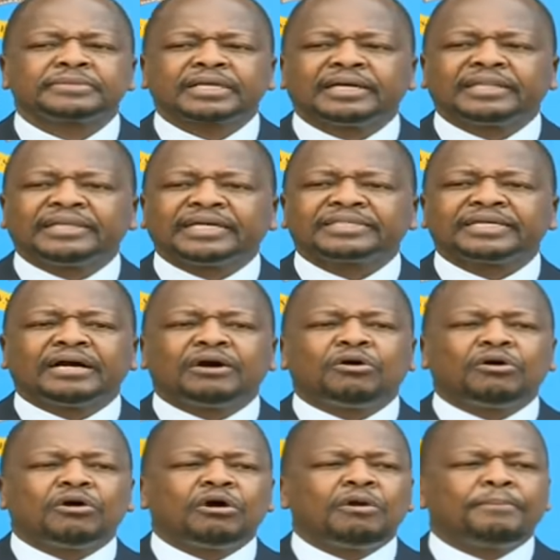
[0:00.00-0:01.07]
that
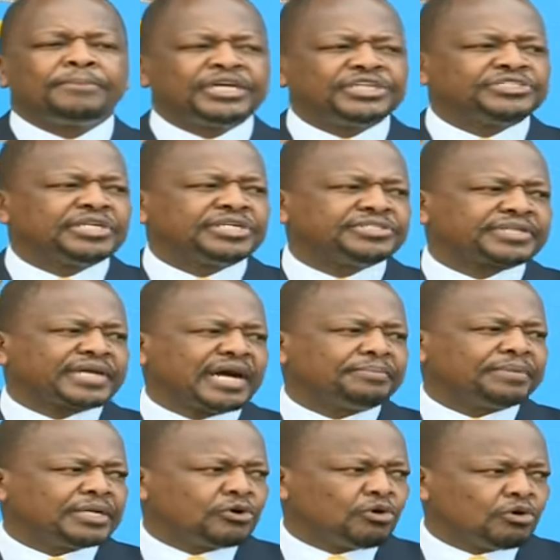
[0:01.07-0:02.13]
all patients
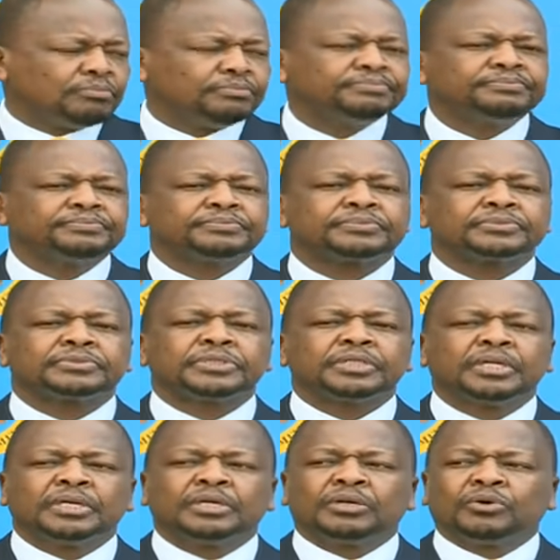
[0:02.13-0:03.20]
coming home
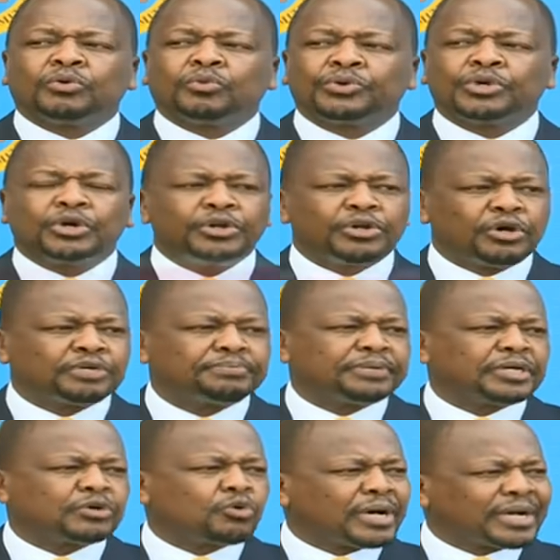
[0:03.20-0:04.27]
will not
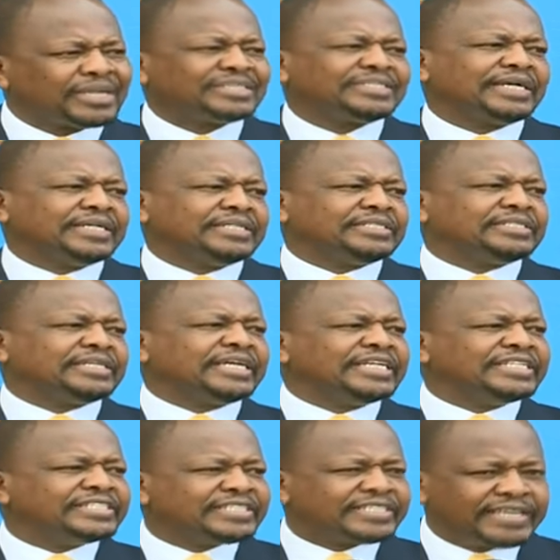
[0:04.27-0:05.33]
be quarantined.
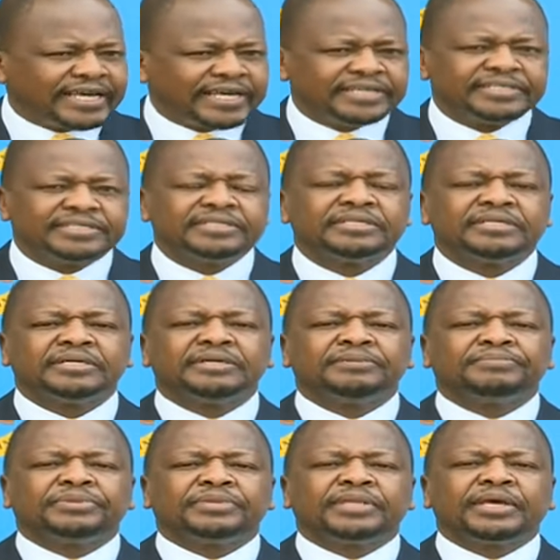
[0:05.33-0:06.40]
Instead,
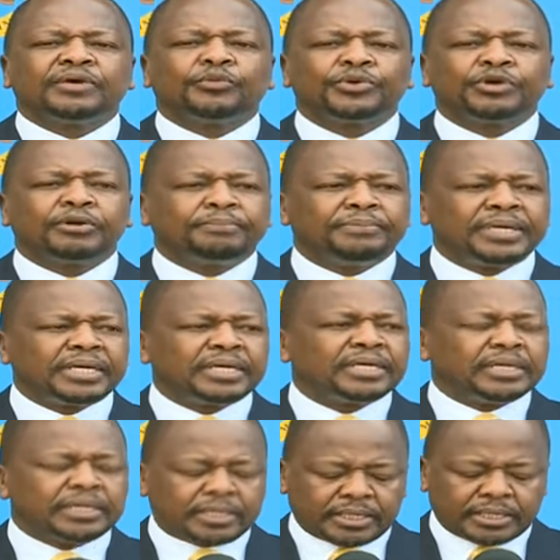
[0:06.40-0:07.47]
they will
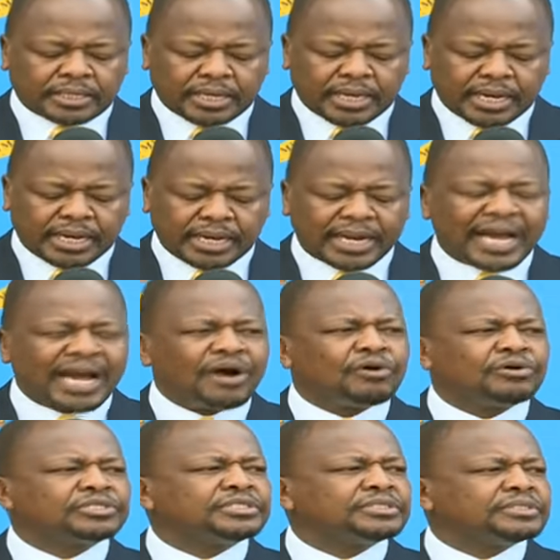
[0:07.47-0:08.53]
be allowed